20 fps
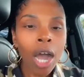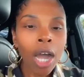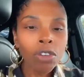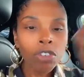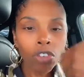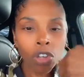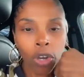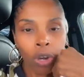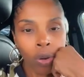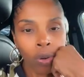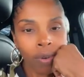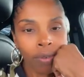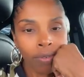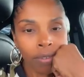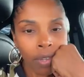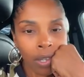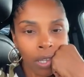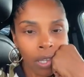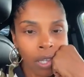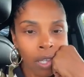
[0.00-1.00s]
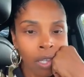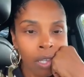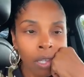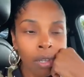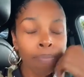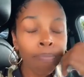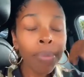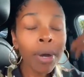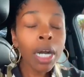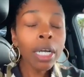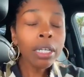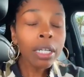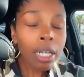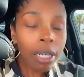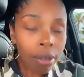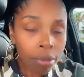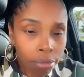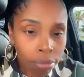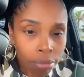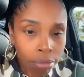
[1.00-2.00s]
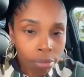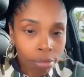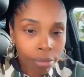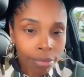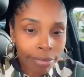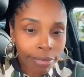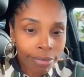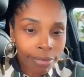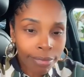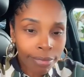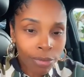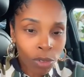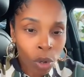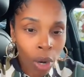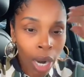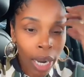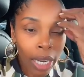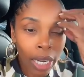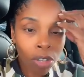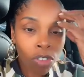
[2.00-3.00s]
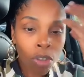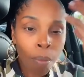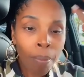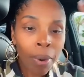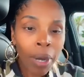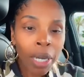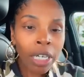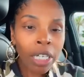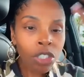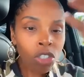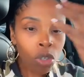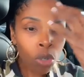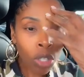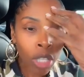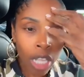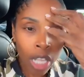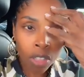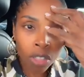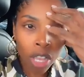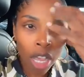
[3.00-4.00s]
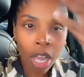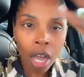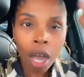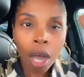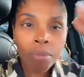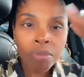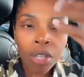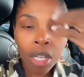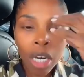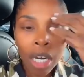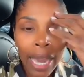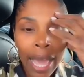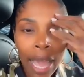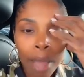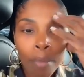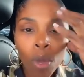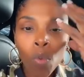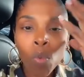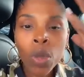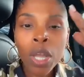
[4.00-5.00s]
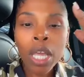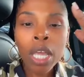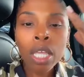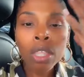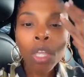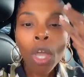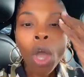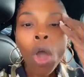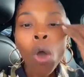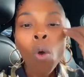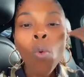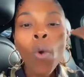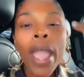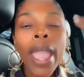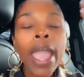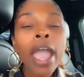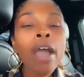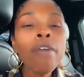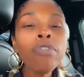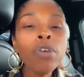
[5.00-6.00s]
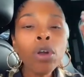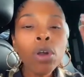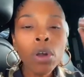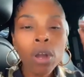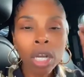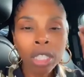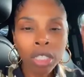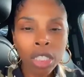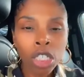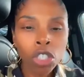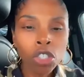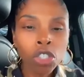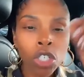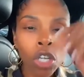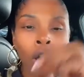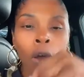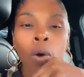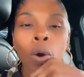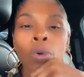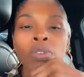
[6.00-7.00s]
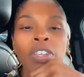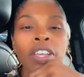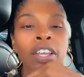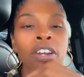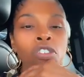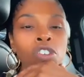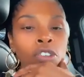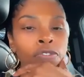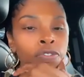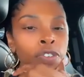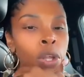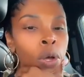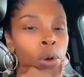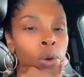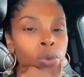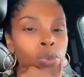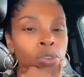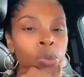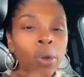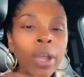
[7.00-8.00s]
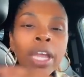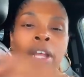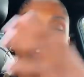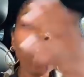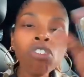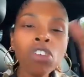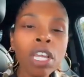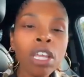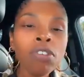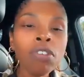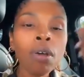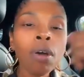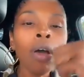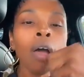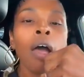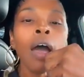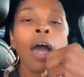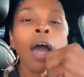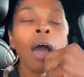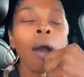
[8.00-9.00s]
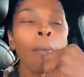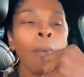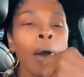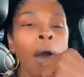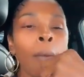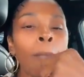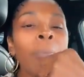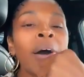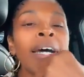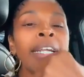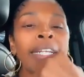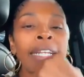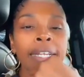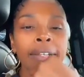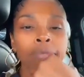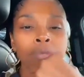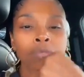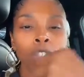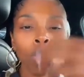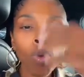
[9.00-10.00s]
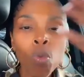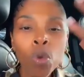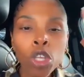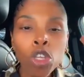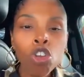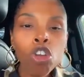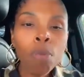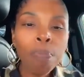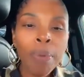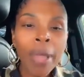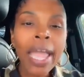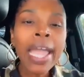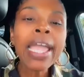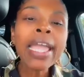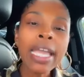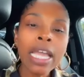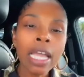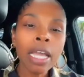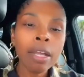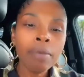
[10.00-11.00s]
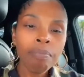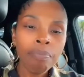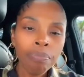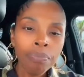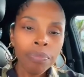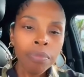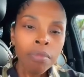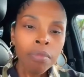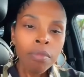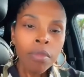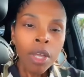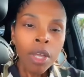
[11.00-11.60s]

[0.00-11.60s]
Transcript: God's currency. It's abundant. All right. It's abundant. So it comes in alignment with wherever attention goes, energy flows. So energy is abundant. So when you're paying